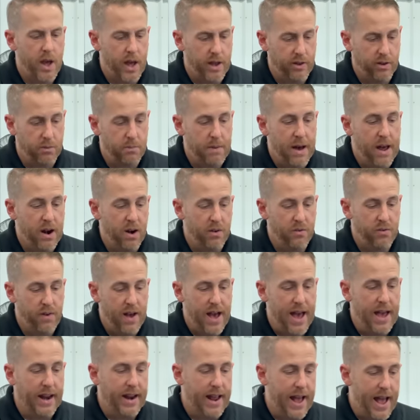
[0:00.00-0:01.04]
As a matter of
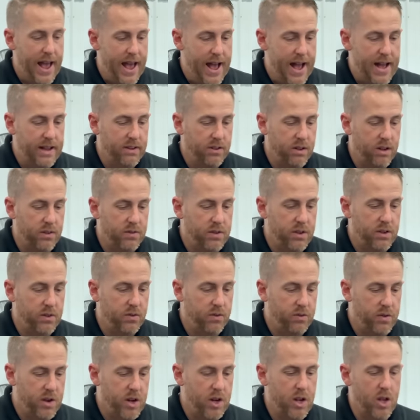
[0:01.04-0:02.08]
fact, as of this
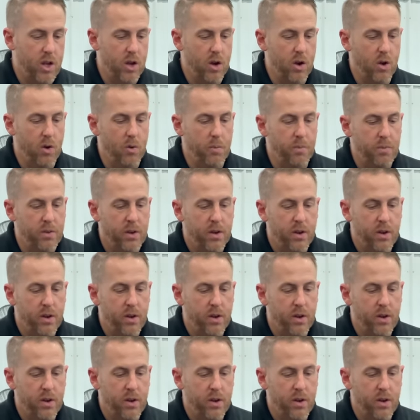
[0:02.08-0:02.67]
video,